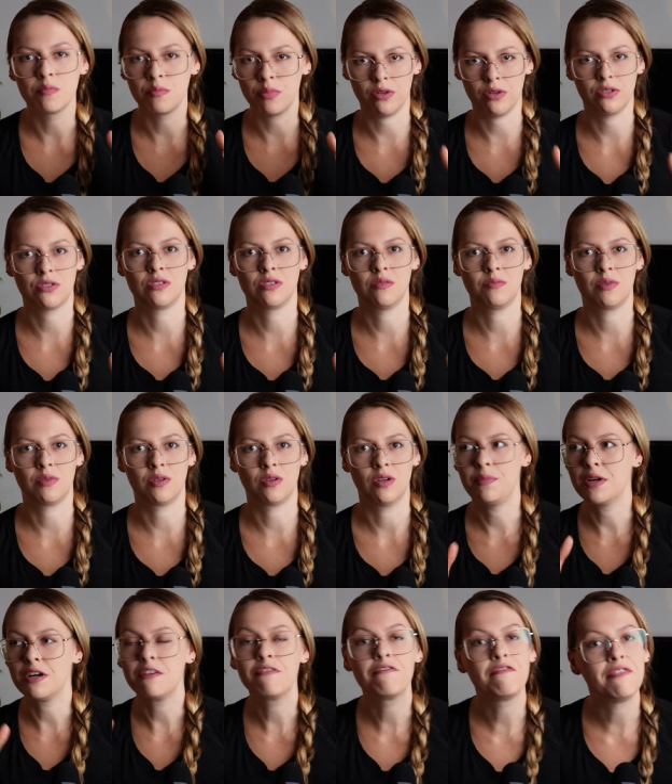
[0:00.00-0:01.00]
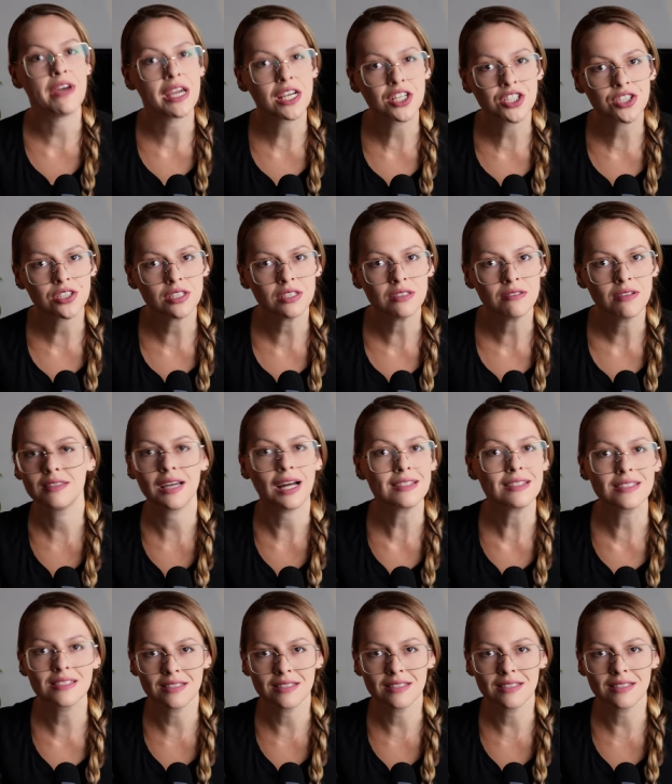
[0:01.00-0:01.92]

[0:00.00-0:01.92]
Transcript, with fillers: possible. Perfection, that's